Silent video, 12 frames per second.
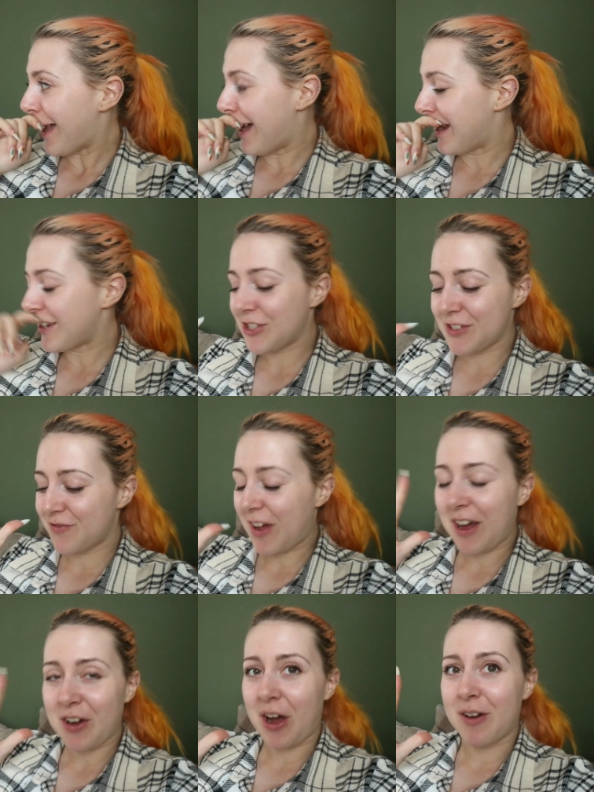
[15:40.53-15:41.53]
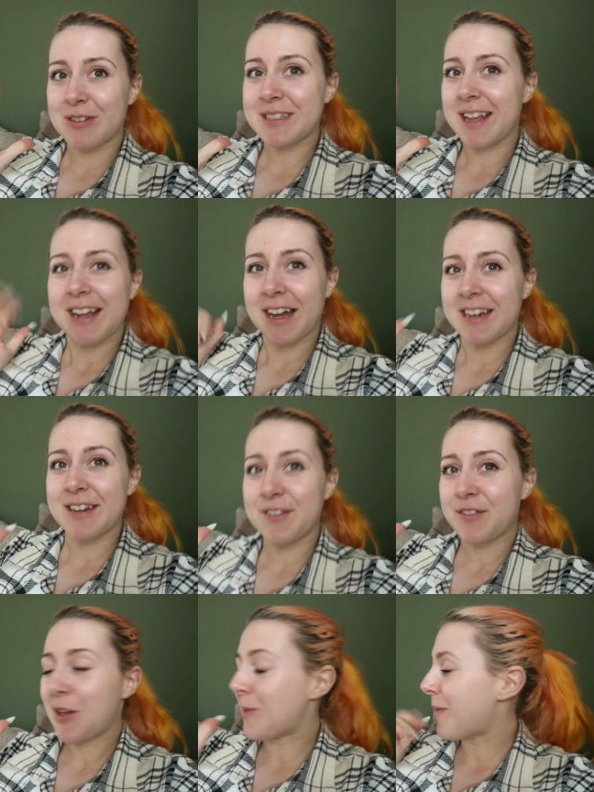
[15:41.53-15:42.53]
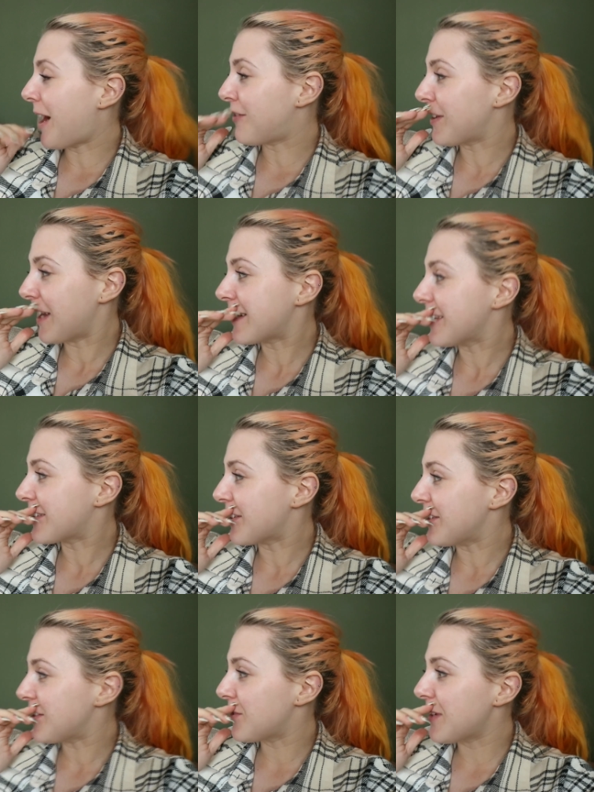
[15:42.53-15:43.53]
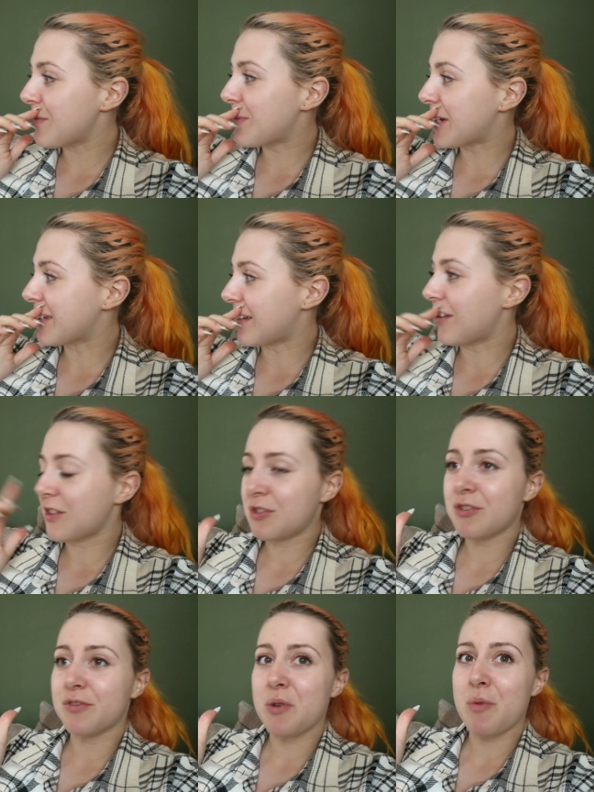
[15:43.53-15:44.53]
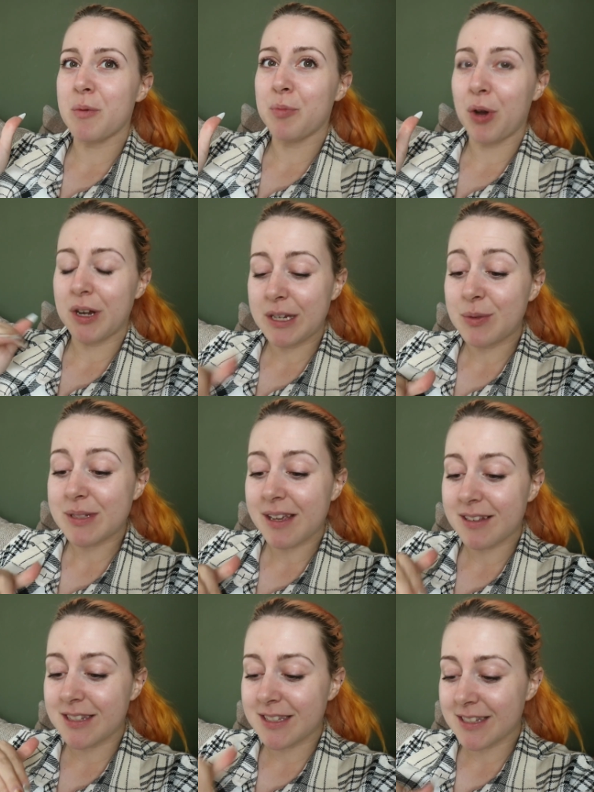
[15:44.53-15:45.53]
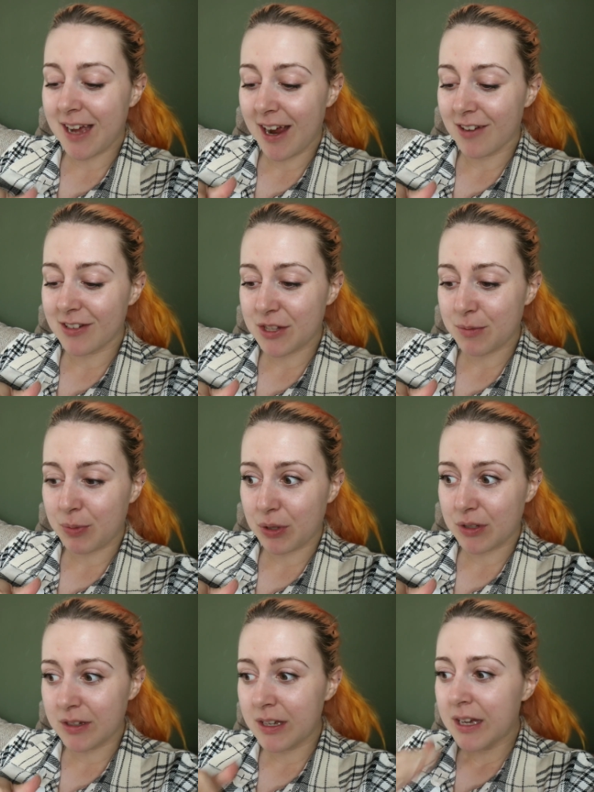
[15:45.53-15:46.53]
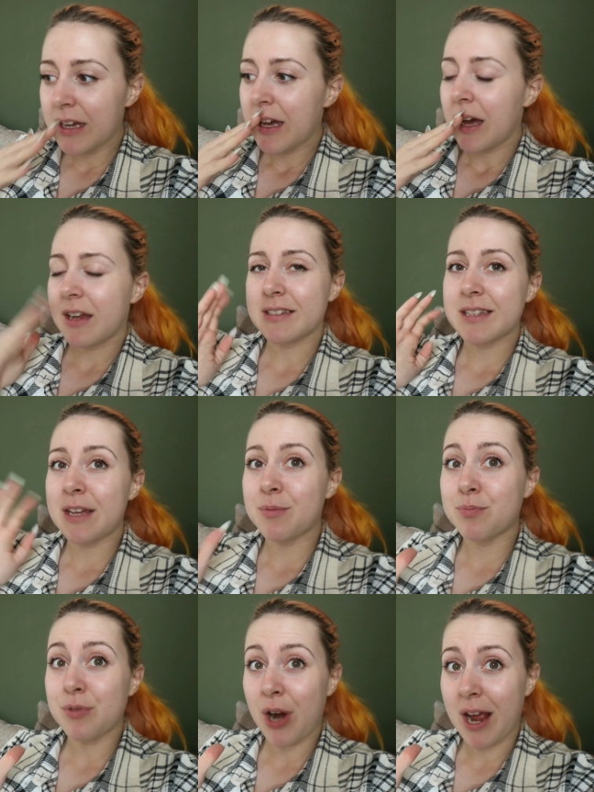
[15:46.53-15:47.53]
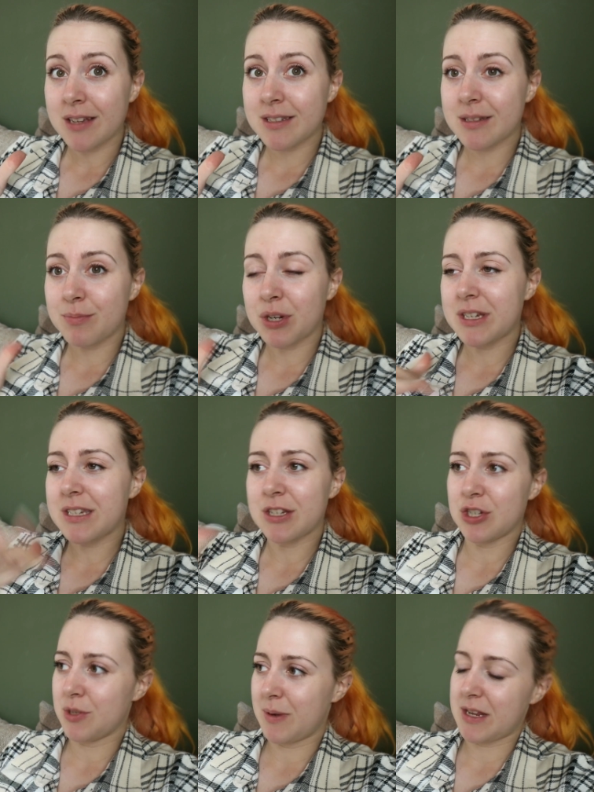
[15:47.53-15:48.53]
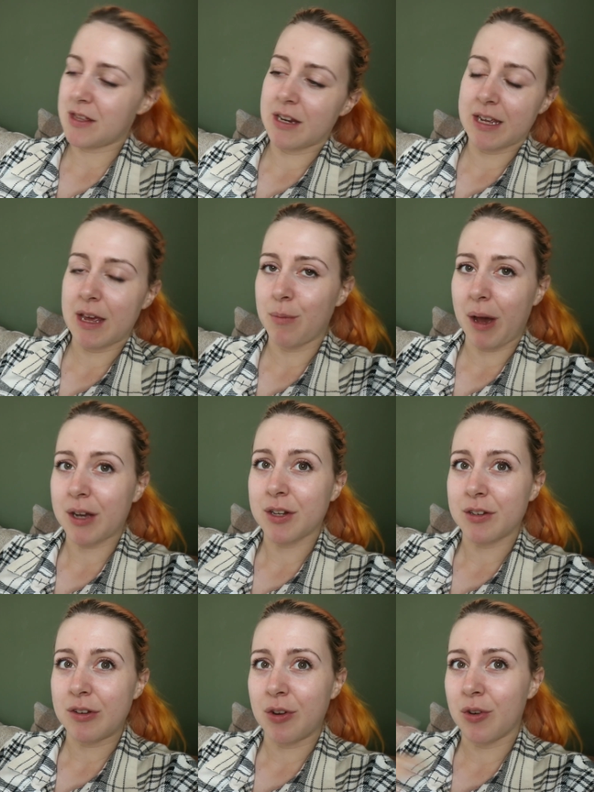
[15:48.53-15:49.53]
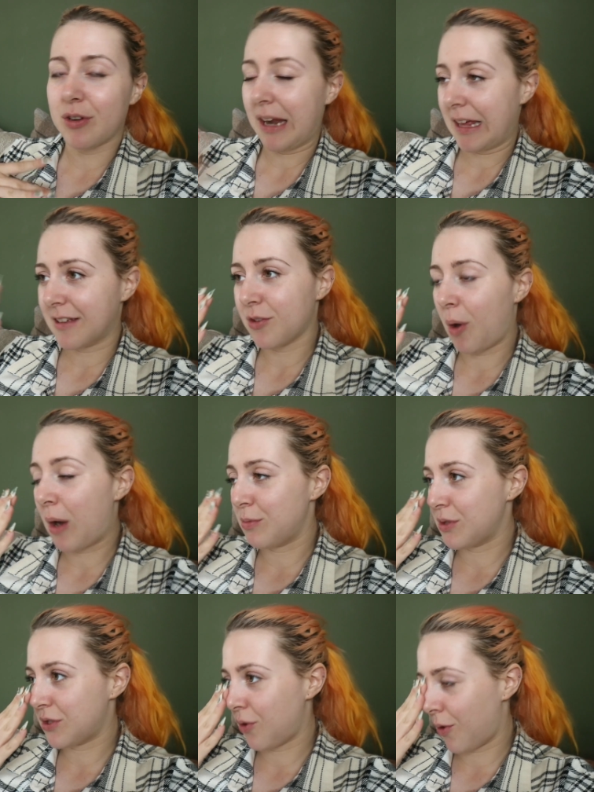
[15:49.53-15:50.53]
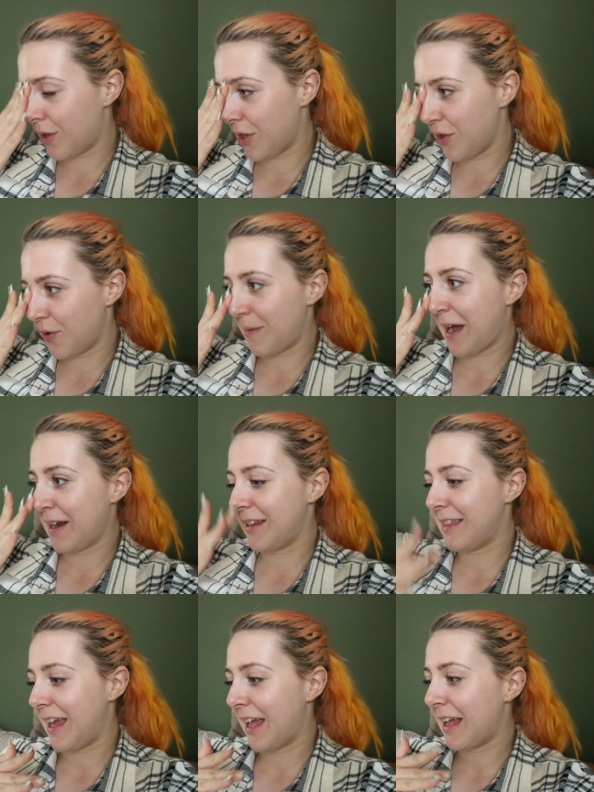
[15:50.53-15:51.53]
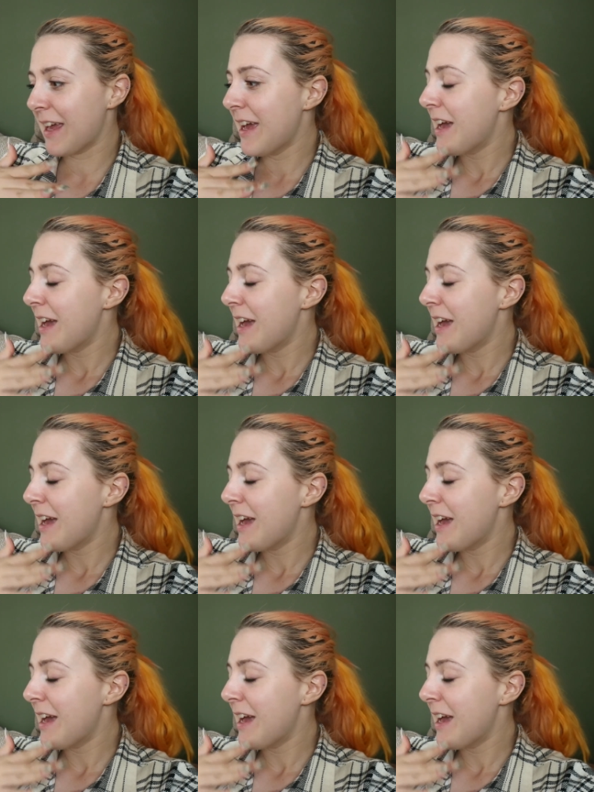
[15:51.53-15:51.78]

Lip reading: And I just thought, I was like, I need to film it. I feel like he's going to do it, because I looked over at one point and he was like staring at the button. And I said press, but he didn't do anything. He came back and like thought I was talking to him, kind of thing.